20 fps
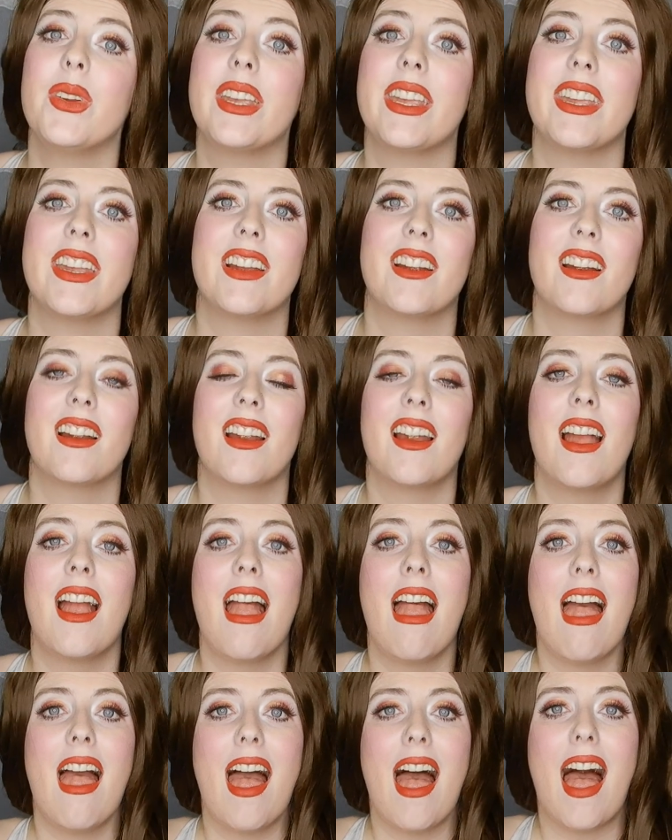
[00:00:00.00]
here,
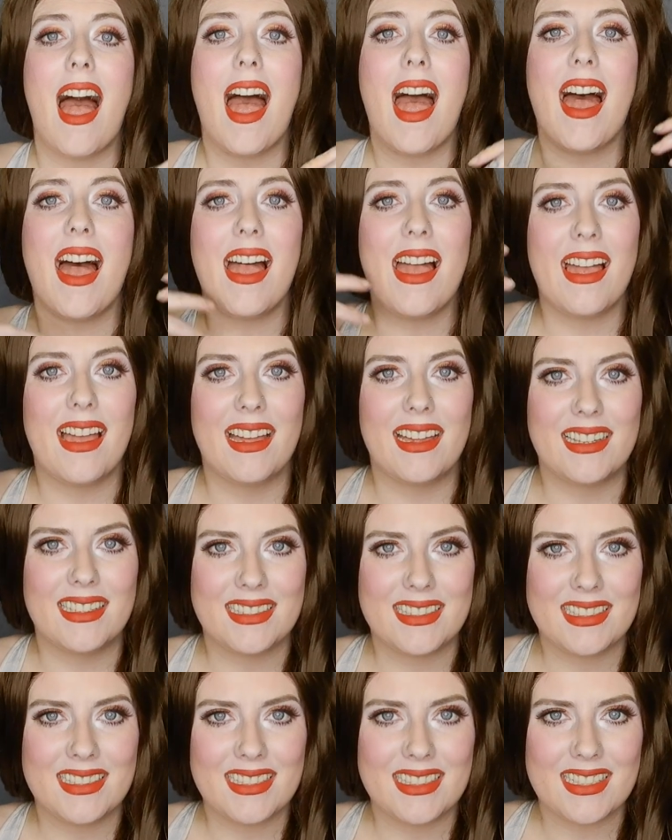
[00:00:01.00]

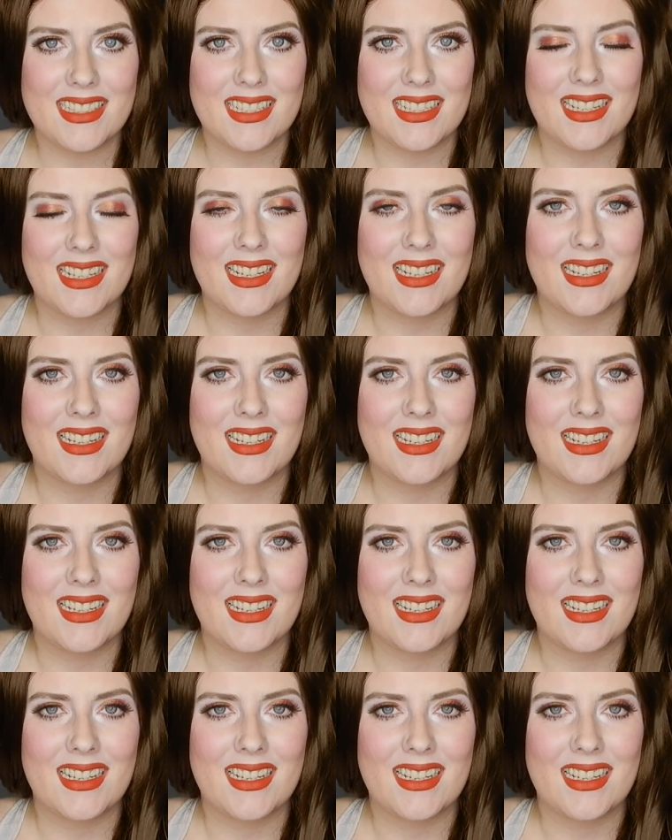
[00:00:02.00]
and